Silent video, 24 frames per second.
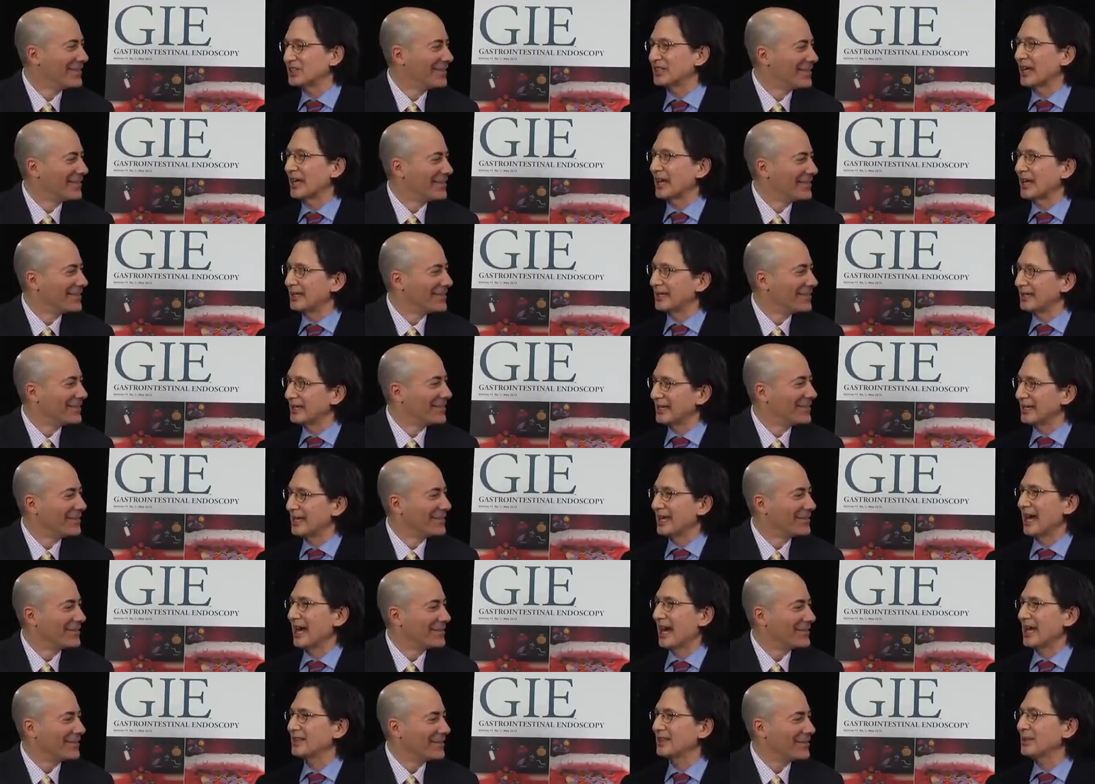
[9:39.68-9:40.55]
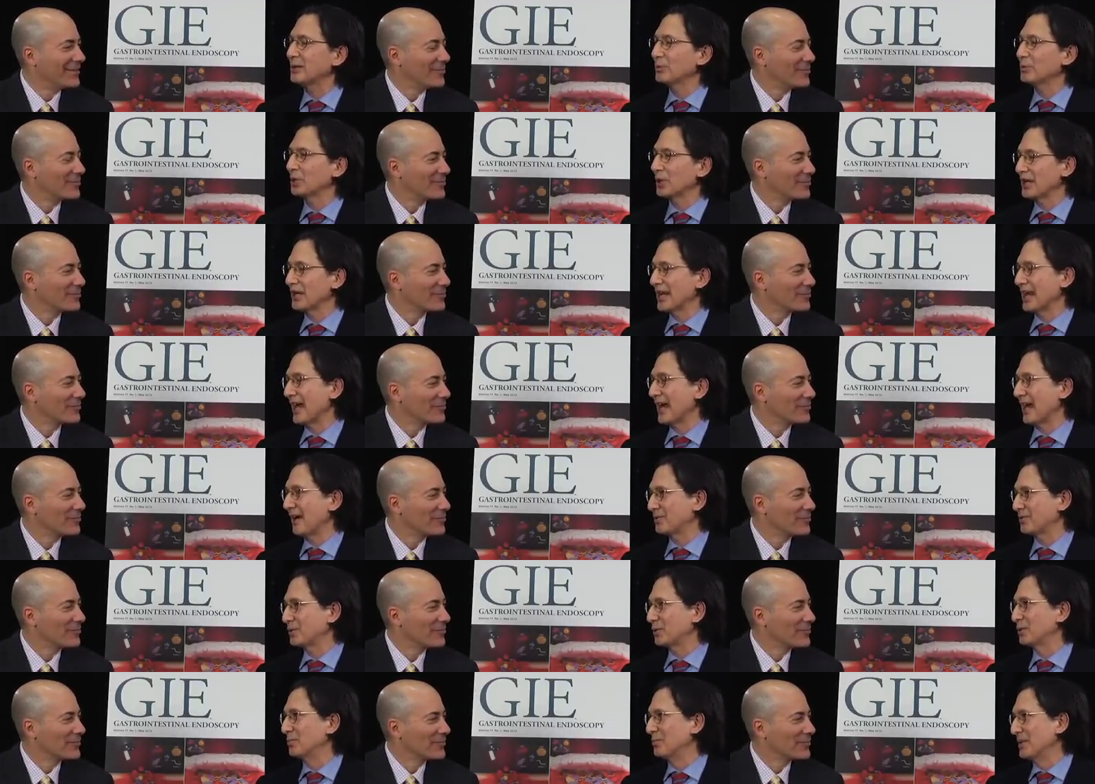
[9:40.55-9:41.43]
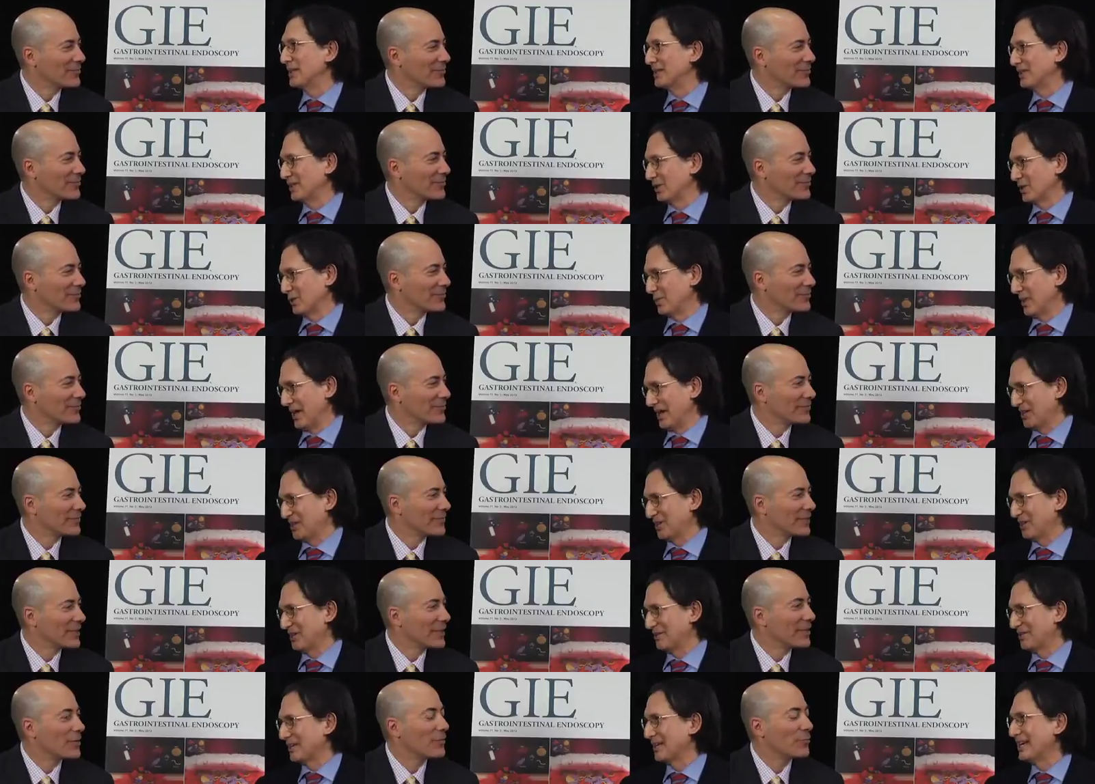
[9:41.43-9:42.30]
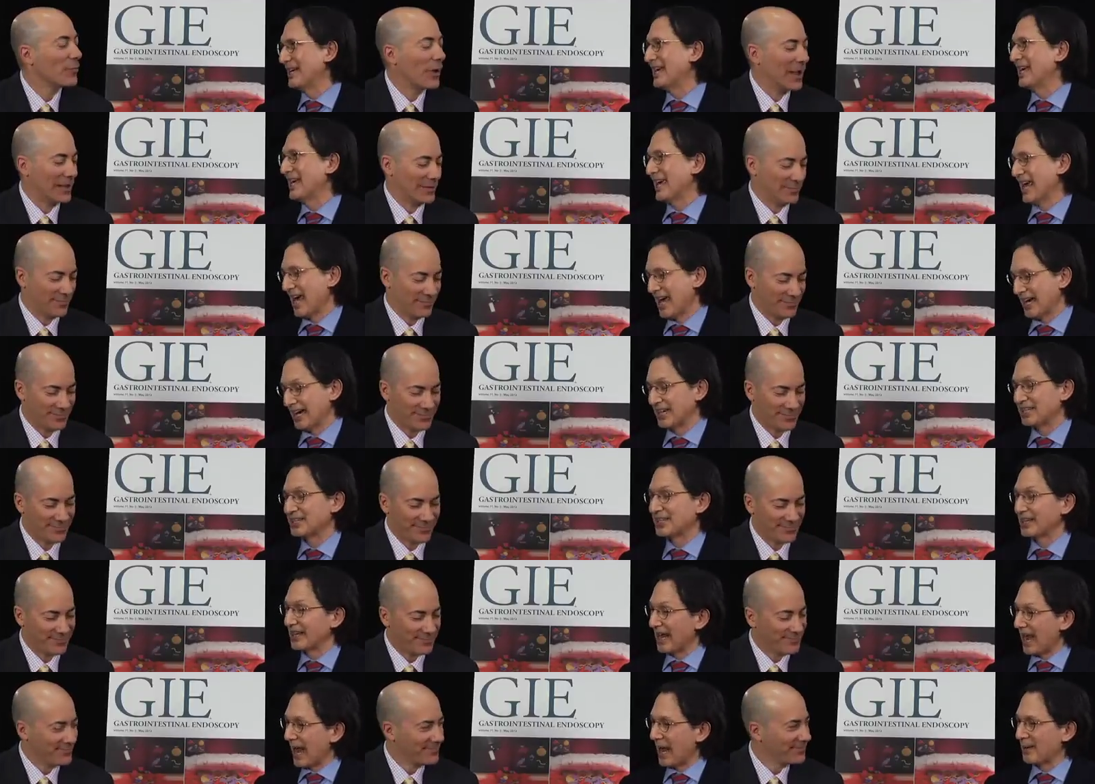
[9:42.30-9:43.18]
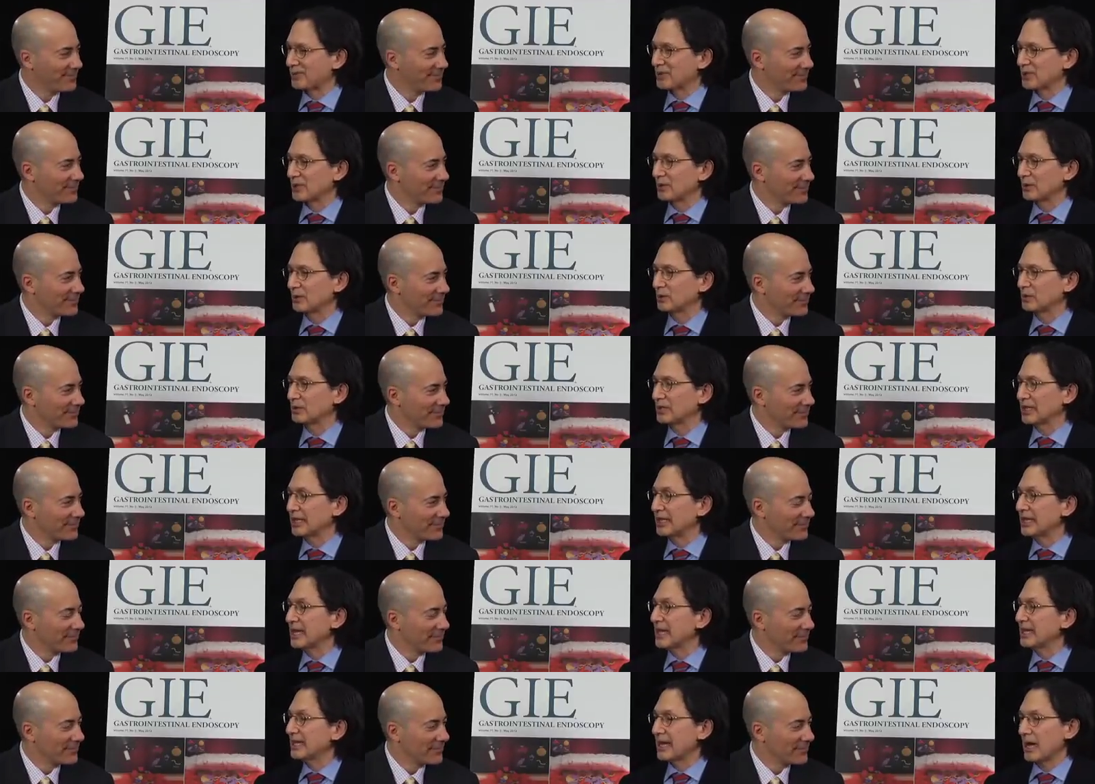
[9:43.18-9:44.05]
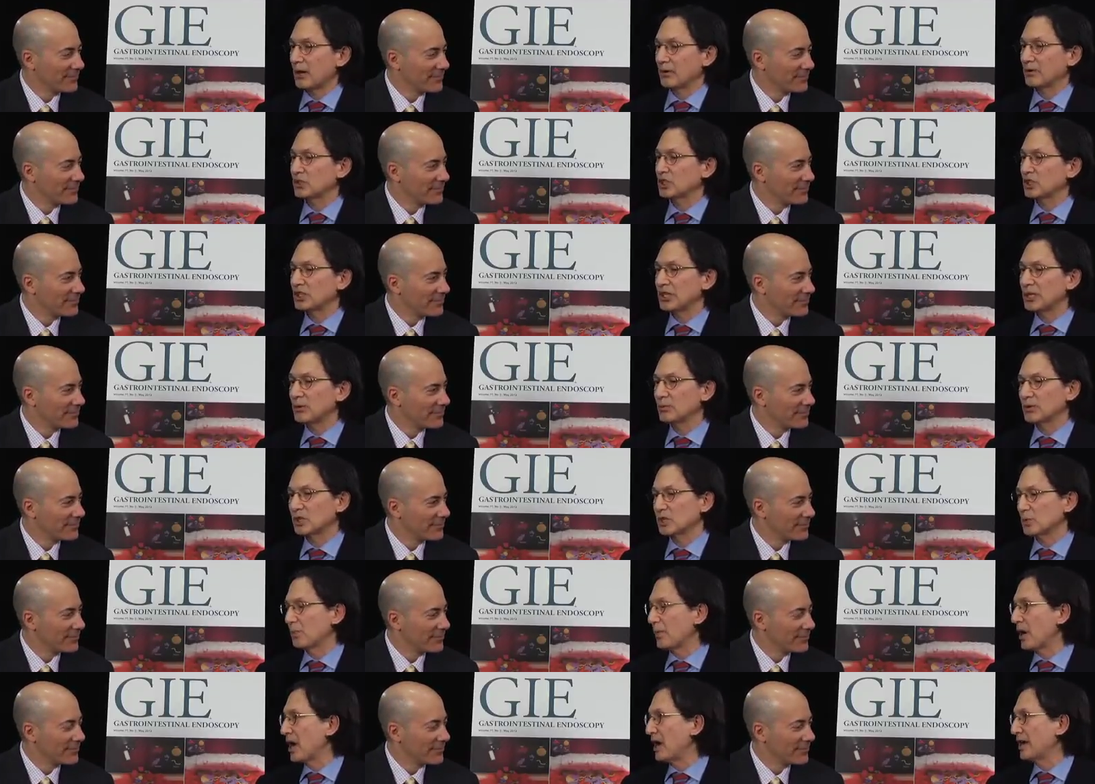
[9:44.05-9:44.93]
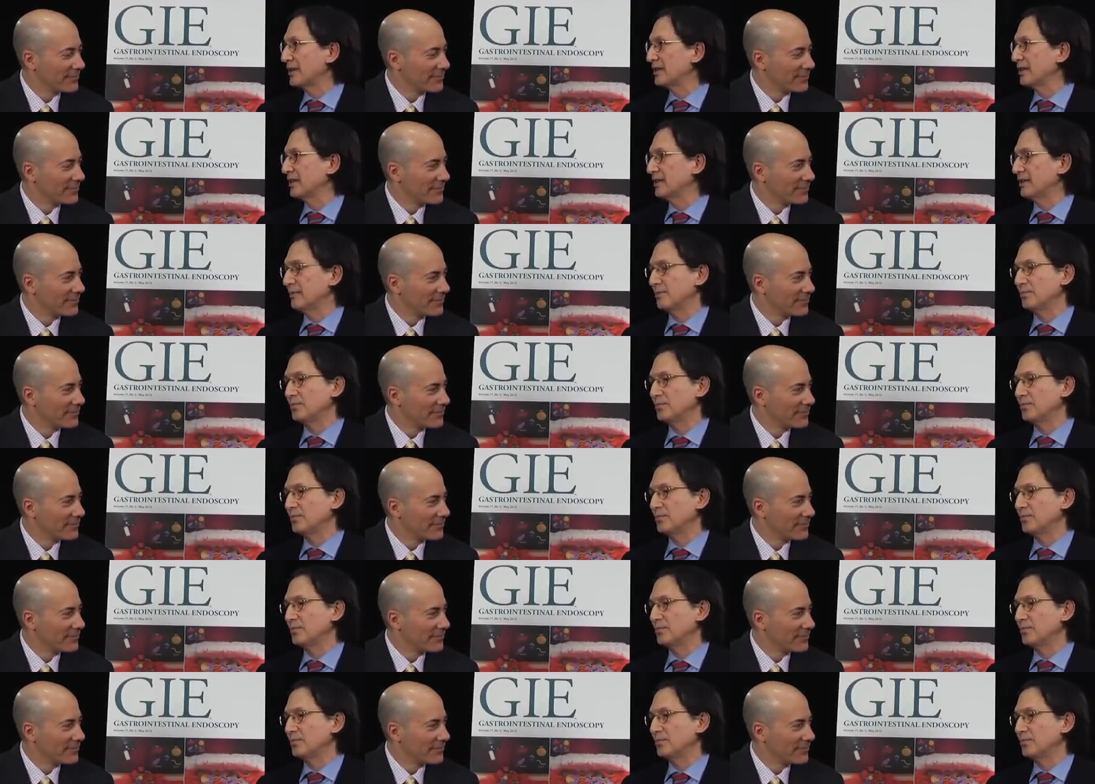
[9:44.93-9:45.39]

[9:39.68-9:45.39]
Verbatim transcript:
Speaker 1: said, I think we're going to have to admit this patient. Right. And I said, absolutely. Now, she responded